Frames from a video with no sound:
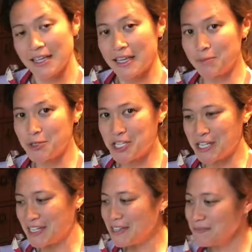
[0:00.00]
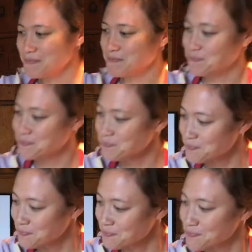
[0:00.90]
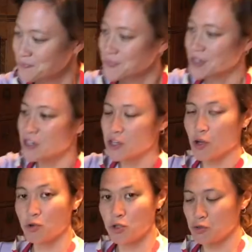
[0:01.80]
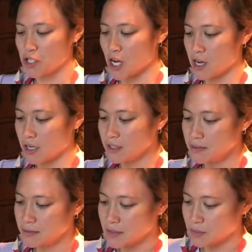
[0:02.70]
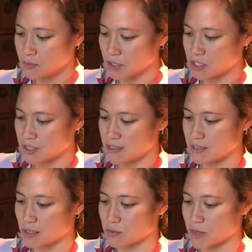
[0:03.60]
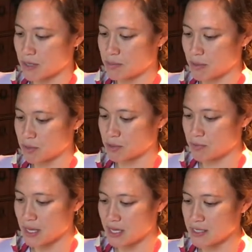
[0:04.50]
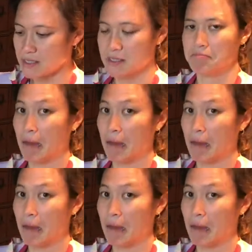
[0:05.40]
Kimchi, gochujang, which is a red pepper paste.